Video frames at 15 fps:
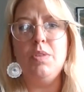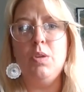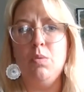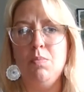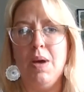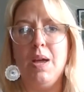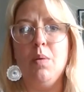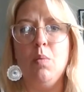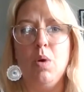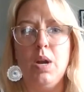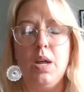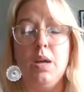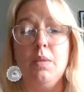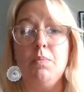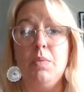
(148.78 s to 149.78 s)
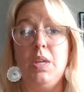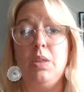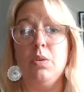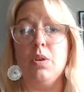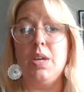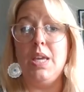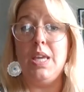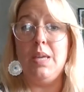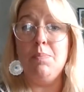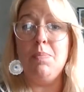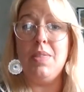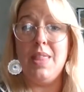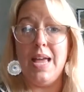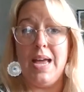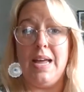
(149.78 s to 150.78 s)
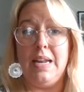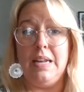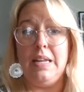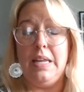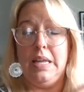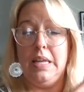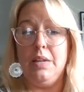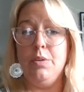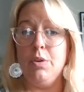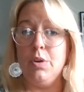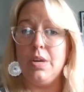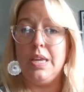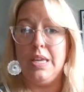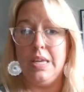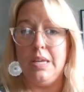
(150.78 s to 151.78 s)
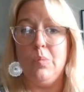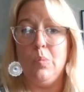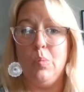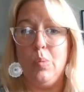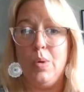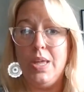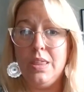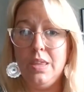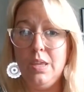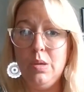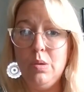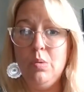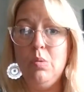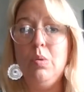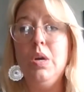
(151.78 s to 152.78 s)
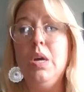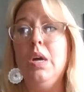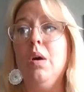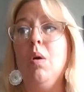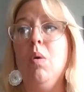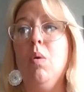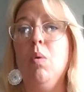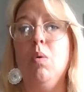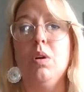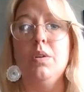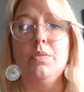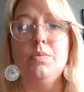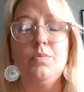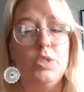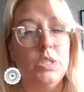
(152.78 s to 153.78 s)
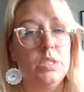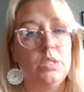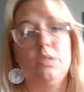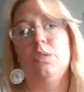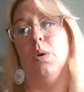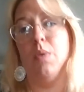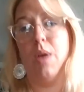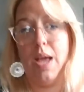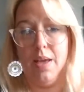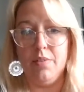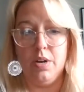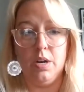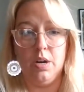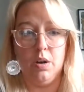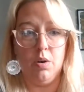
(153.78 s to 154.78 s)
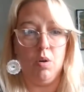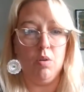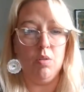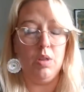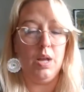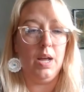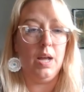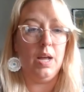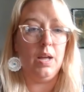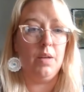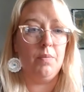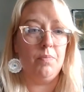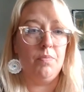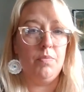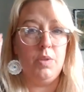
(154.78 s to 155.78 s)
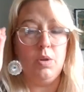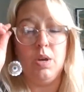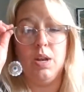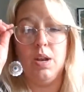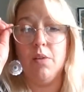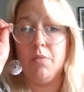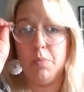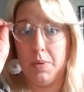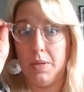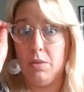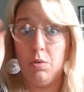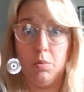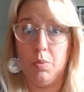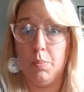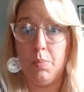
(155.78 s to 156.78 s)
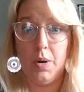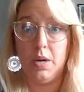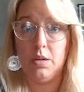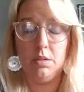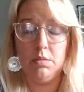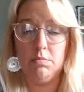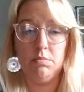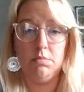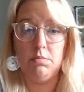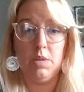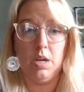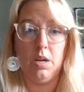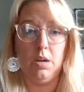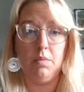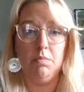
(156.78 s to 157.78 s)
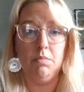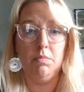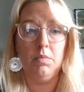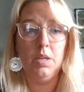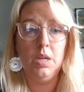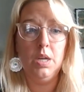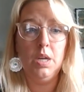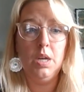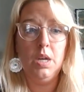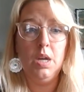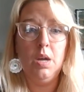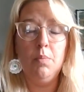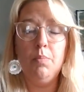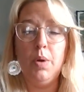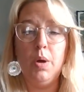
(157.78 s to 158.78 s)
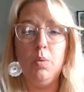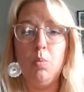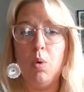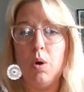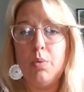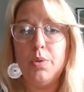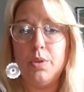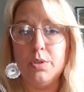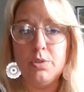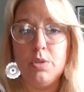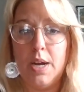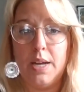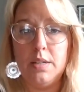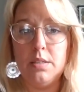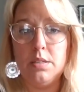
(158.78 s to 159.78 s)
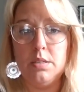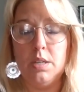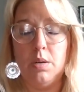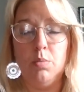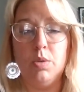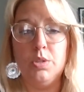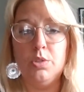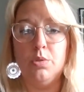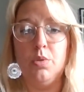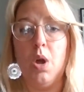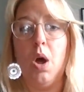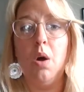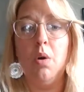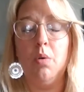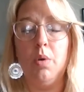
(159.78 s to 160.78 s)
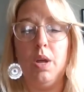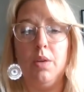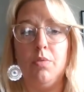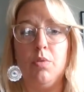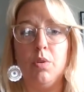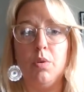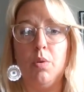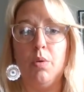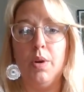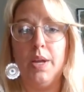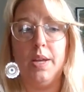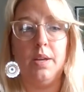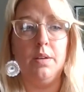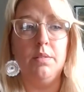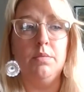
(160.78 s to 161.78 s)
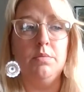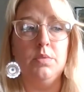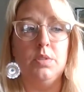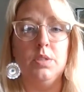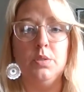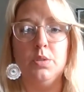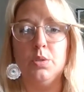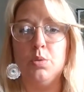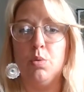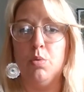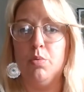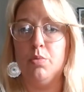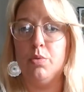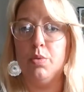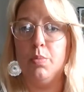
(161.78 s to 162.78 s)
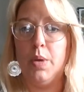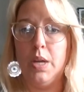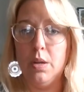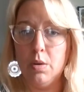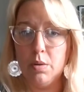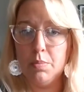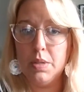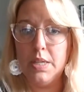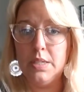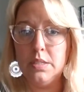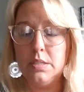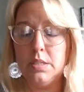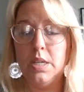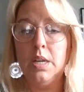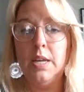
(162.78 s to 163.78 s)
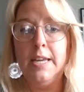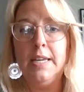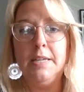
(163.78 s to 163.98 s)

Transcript: you might want to either keep that in your kit with you or just don't have it at all. You can never be too prepared. But work with your strengths and what you know. If you're going to school to be an herbalist,